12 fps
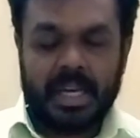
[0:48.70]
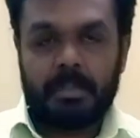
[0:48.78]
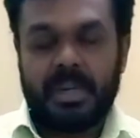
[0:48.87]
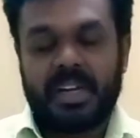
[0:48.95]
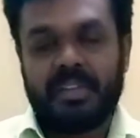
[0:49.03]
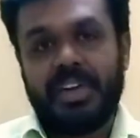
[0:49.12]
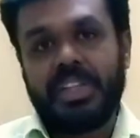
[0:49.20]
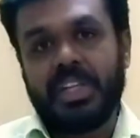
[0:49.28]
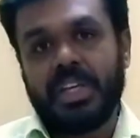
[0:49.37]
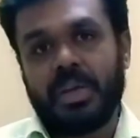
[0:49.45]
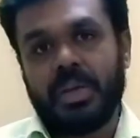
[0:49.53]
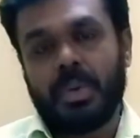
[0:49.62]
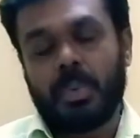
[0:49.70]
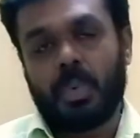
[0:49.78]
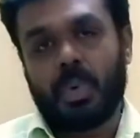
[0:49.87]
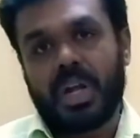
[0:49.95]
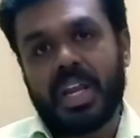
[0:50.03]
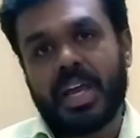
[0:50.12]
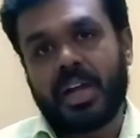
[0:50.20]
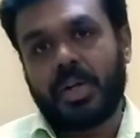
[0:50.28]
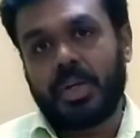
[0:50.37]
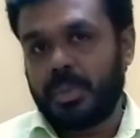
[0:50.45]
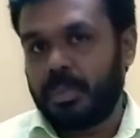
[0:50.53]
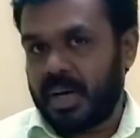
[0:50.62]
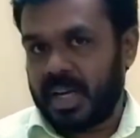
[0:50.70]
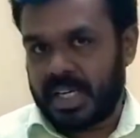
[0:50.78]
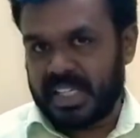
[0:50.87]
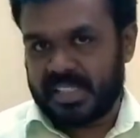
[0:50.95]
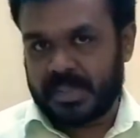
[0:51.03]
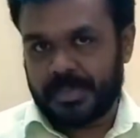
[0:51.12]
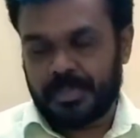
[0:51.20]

between the only on two parties.